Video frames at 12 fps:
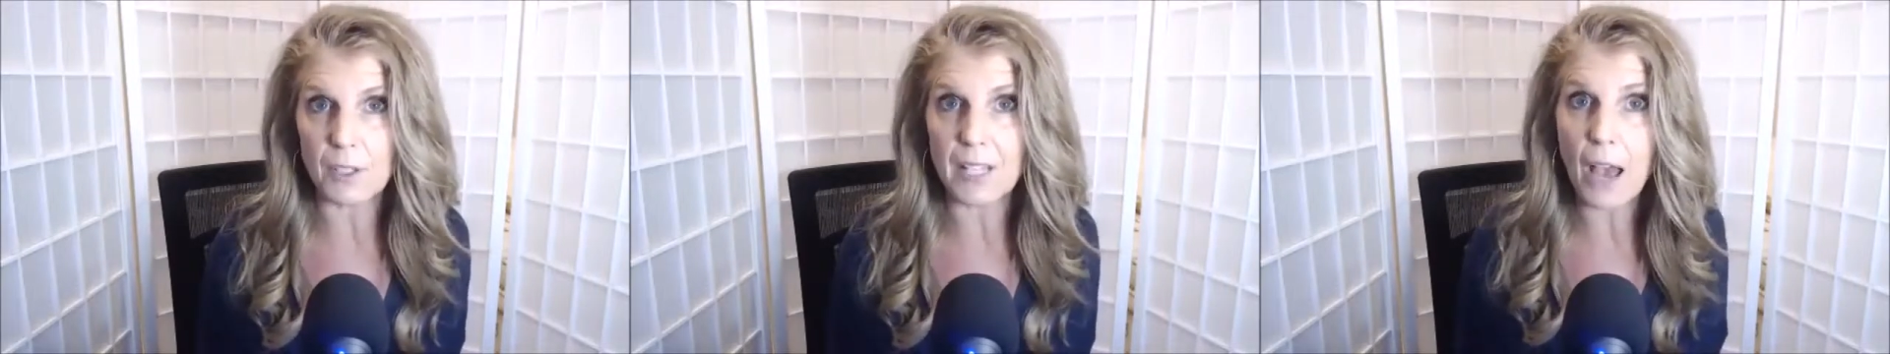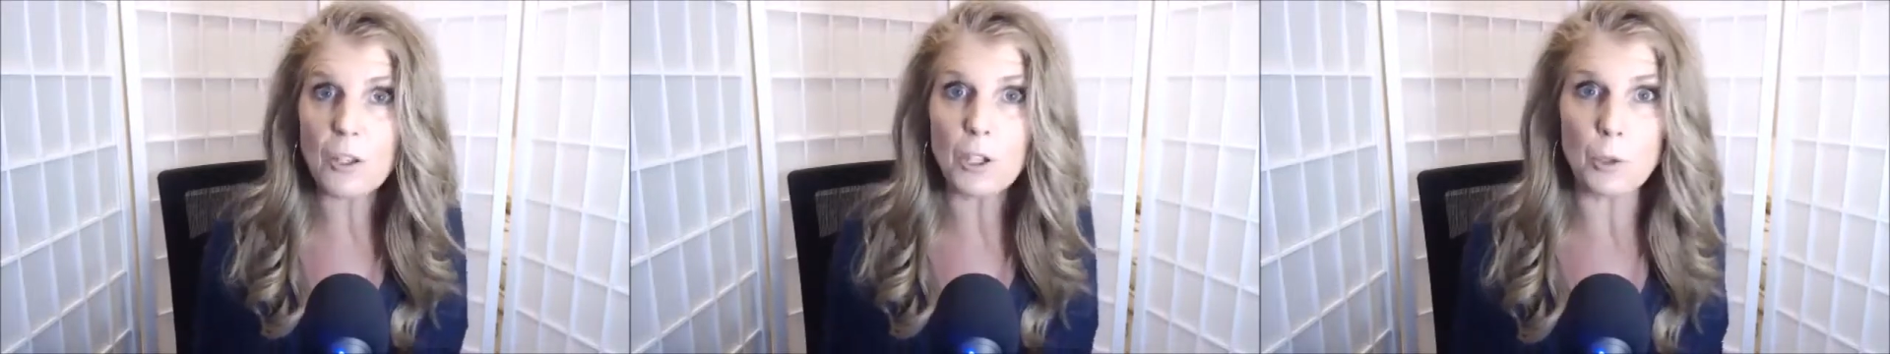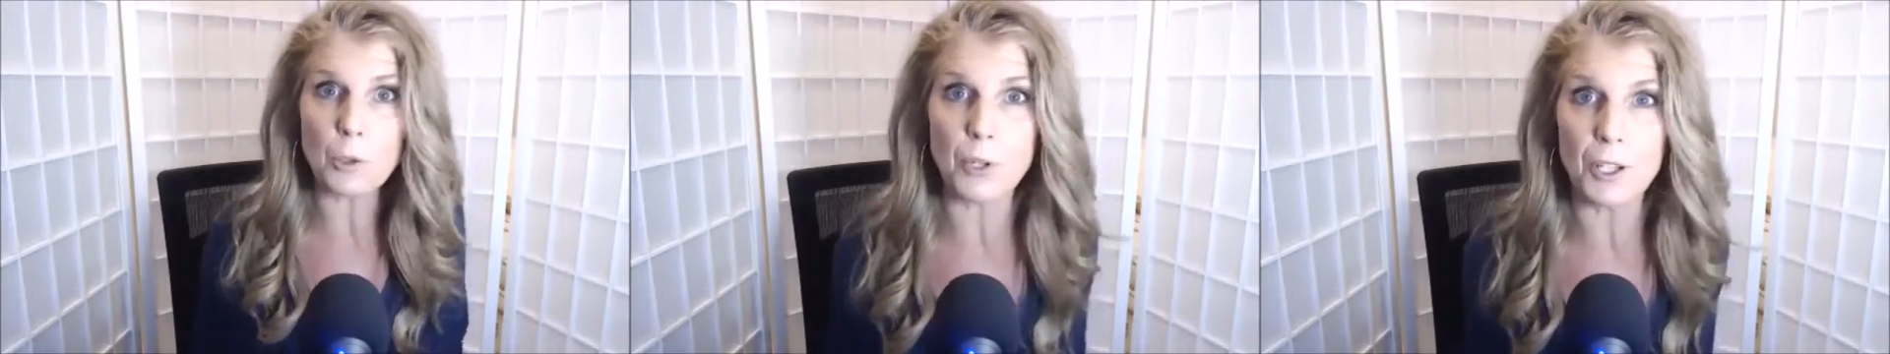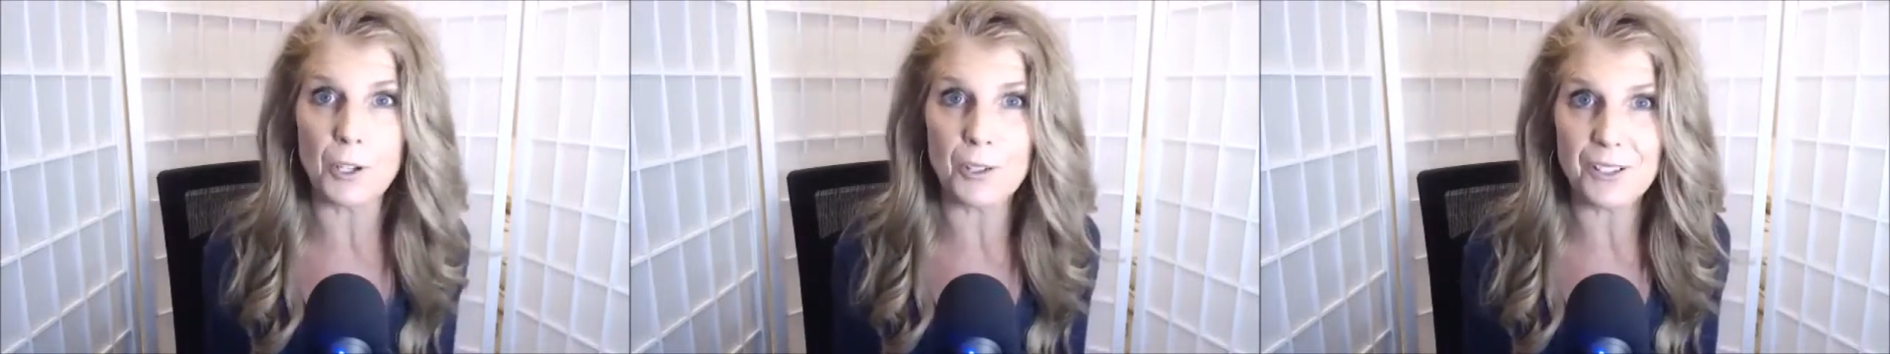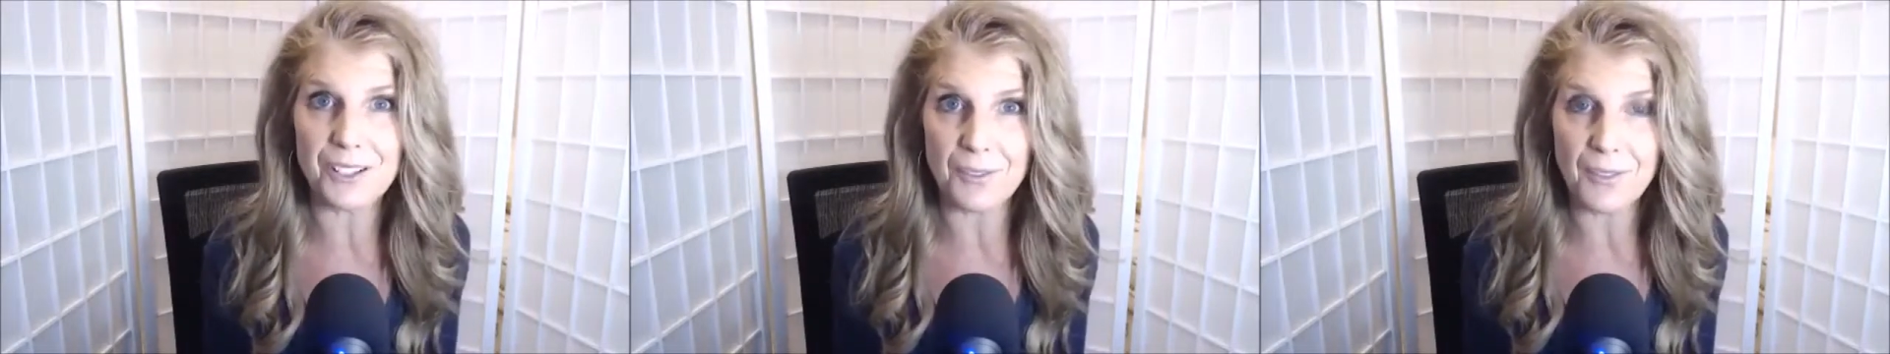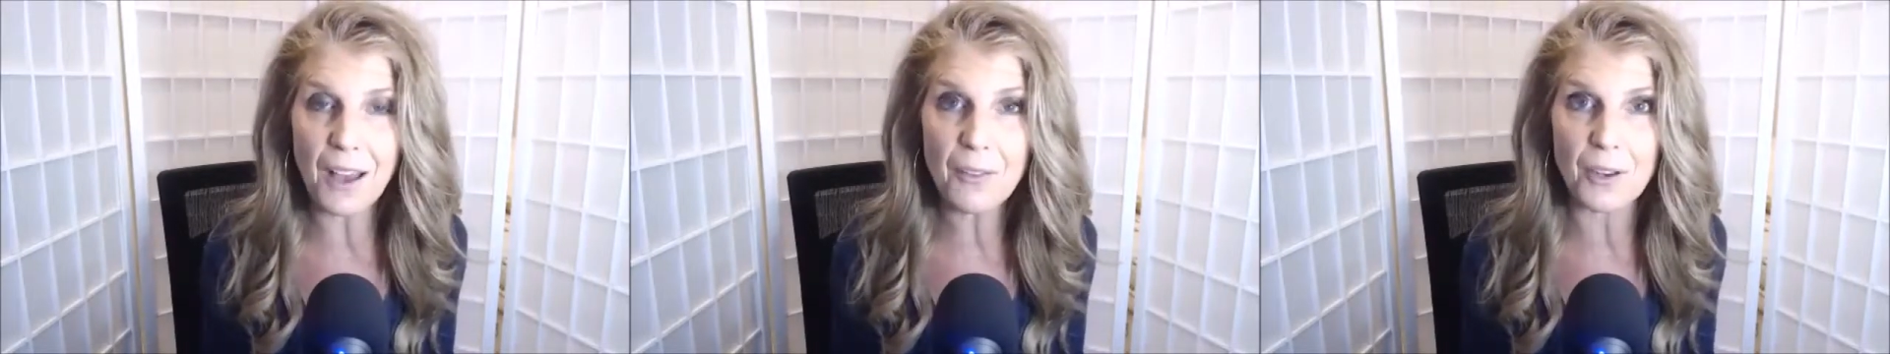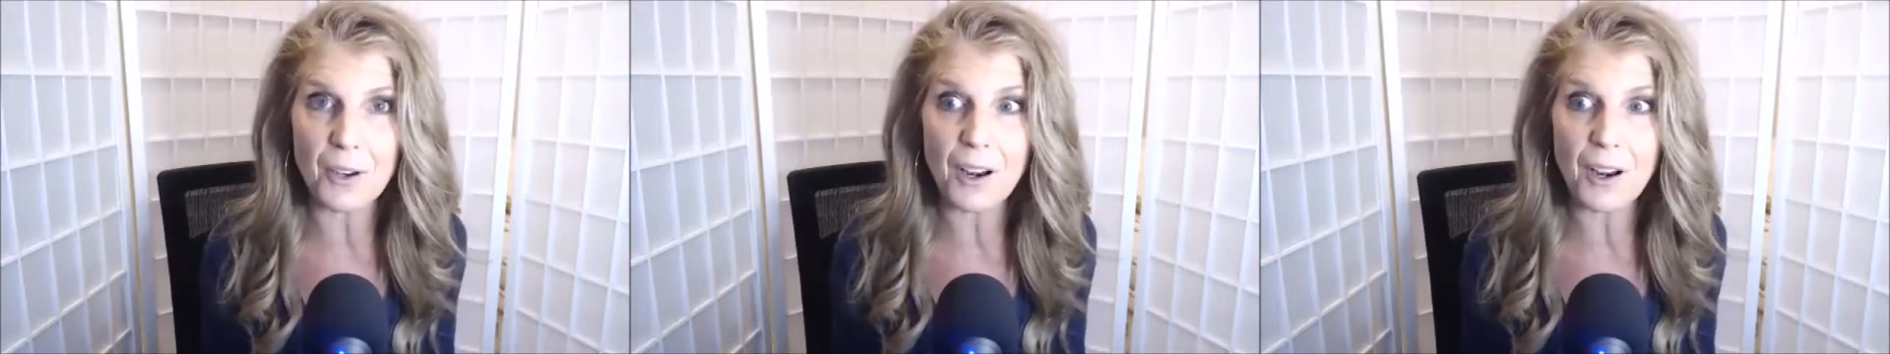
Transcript: Now that you're putting yourself out there,